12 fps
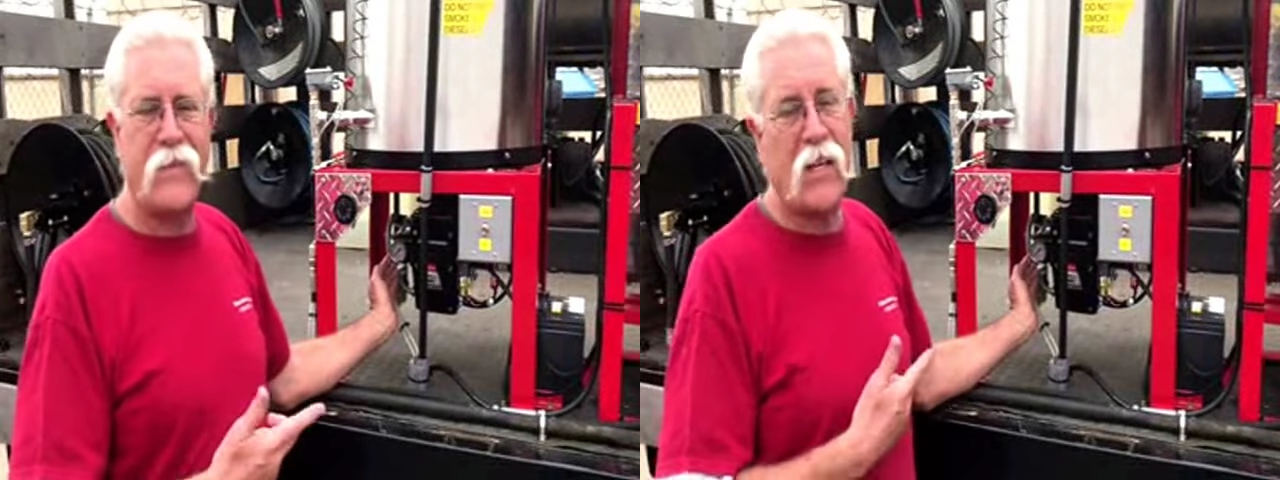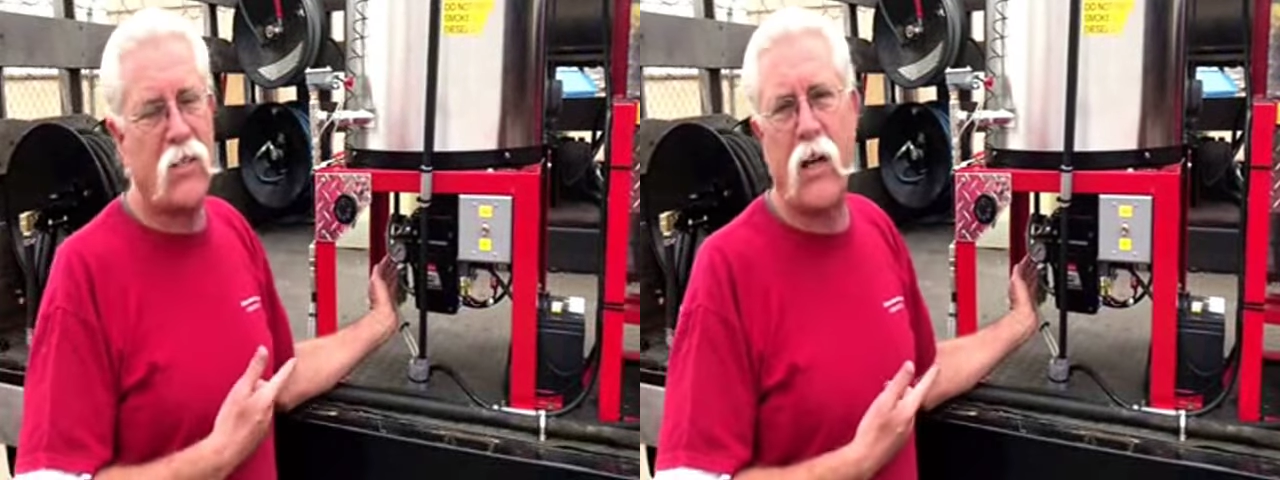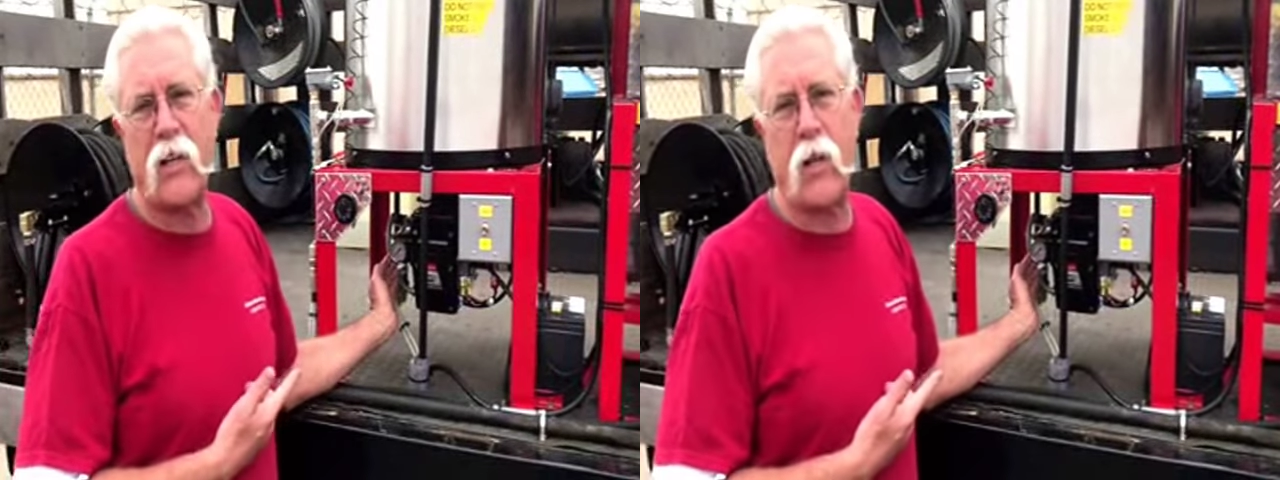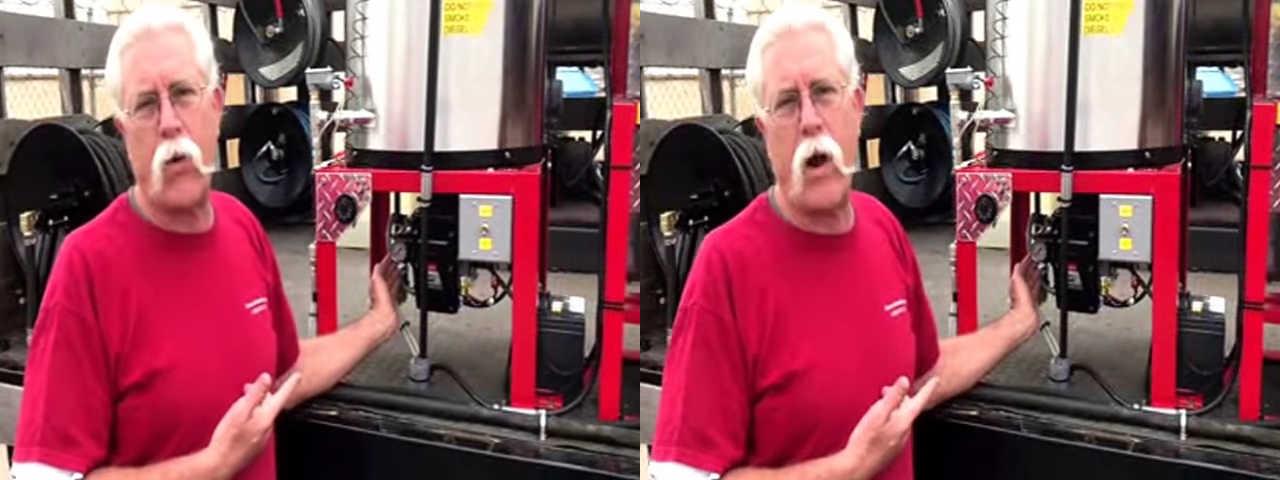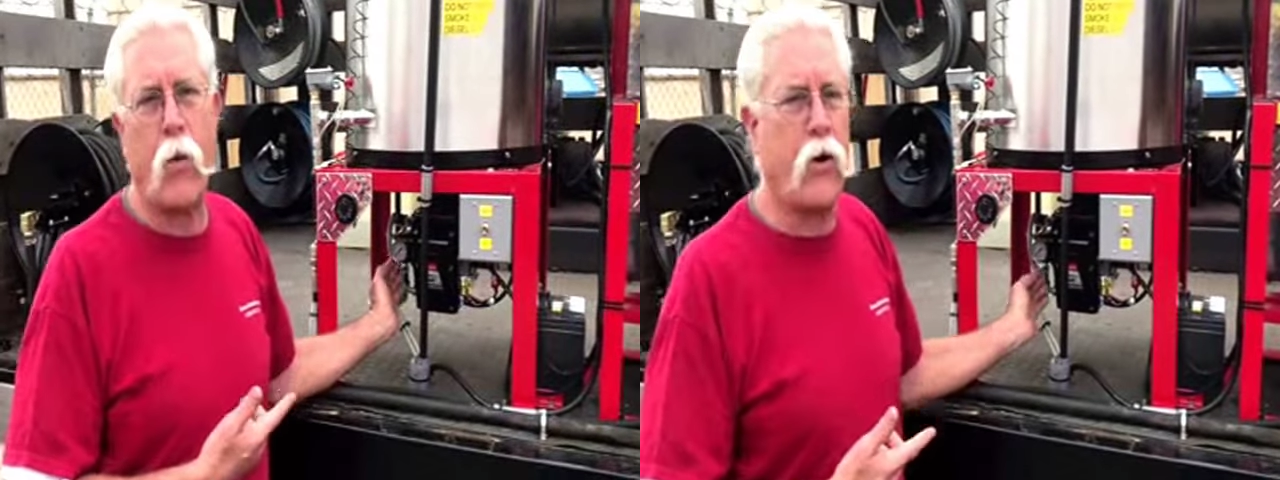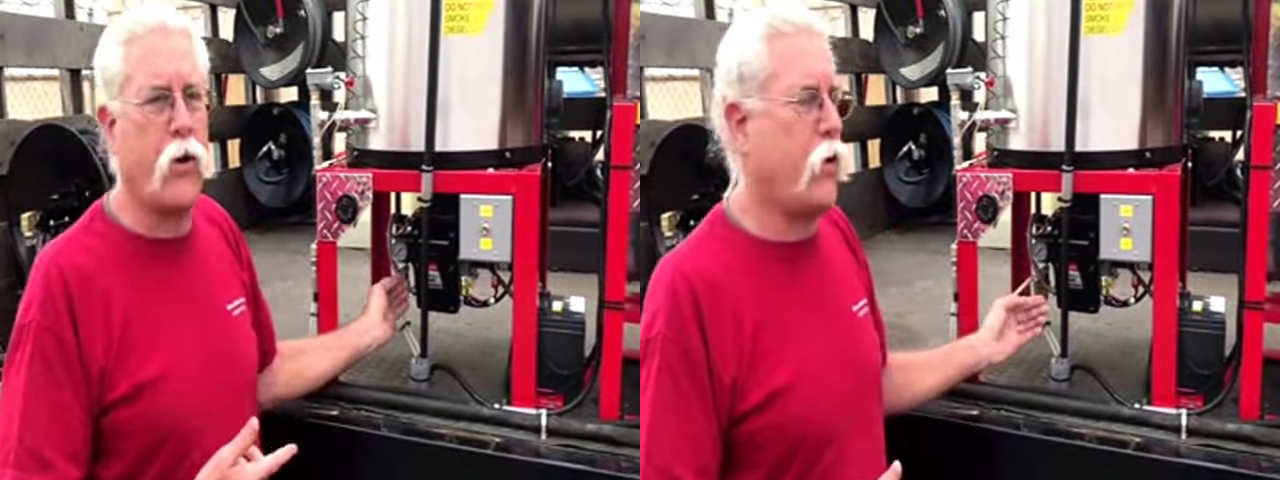That's not the
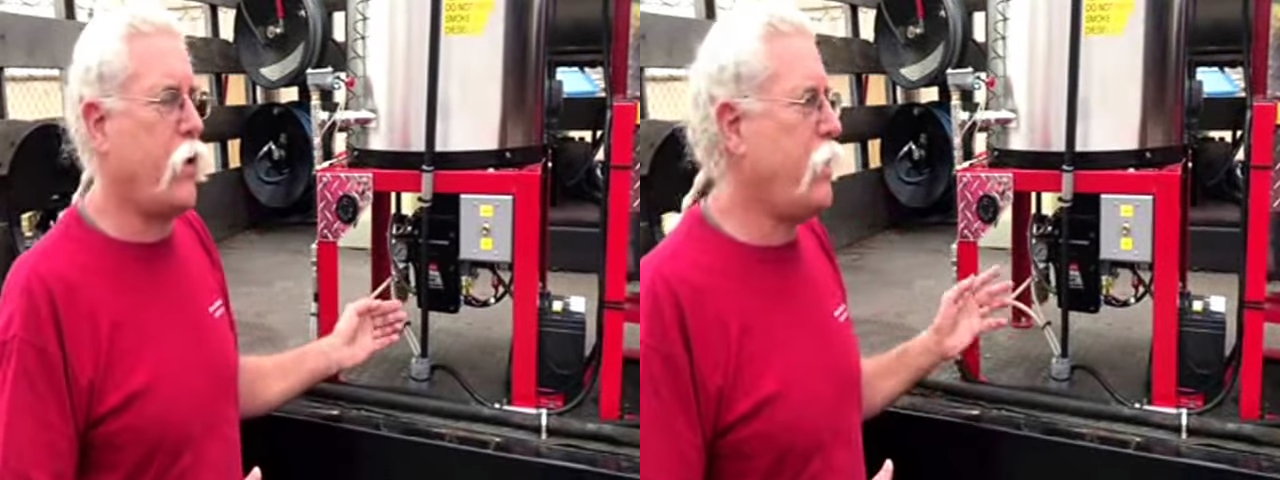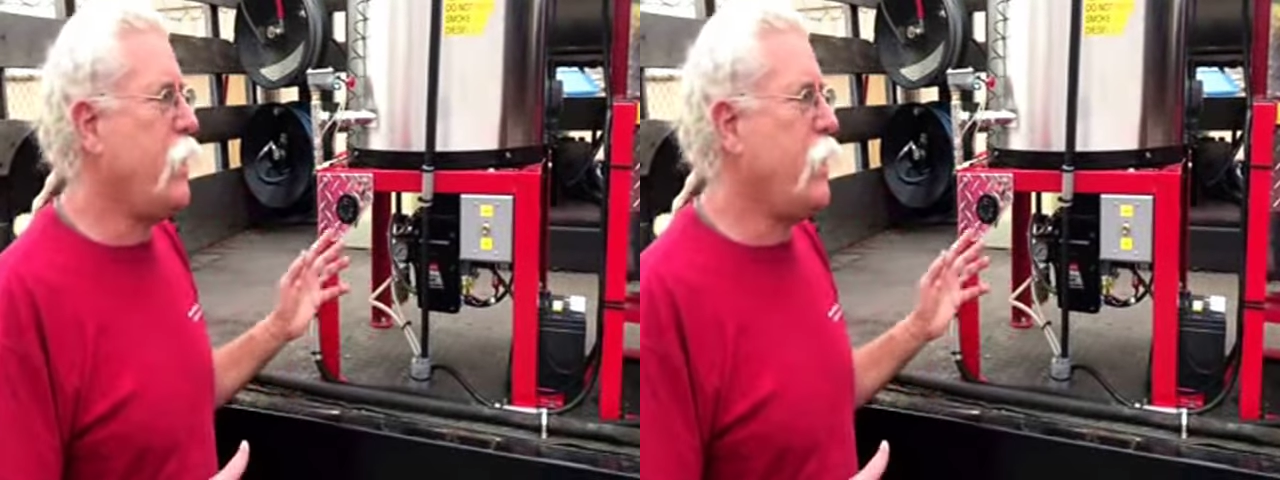way we're doing